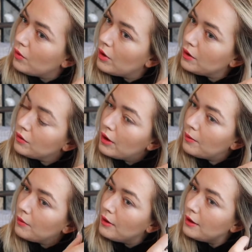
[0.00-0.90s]
One
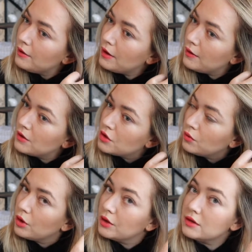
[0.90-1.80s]
wrap around, and then
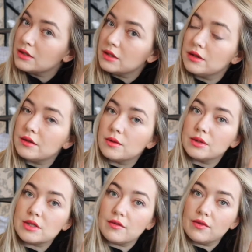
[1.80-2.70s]
towards,
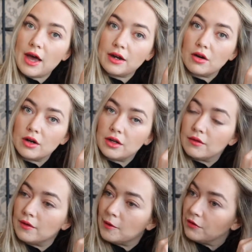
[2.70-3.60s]
once I've had it on
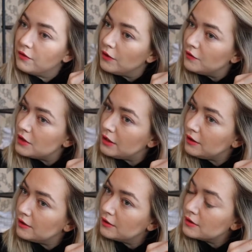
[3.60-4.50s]
here for about
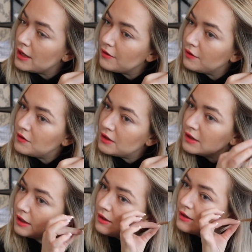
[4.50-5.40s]
10-15
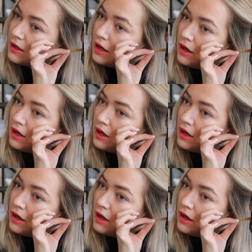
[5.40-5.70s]
seconds,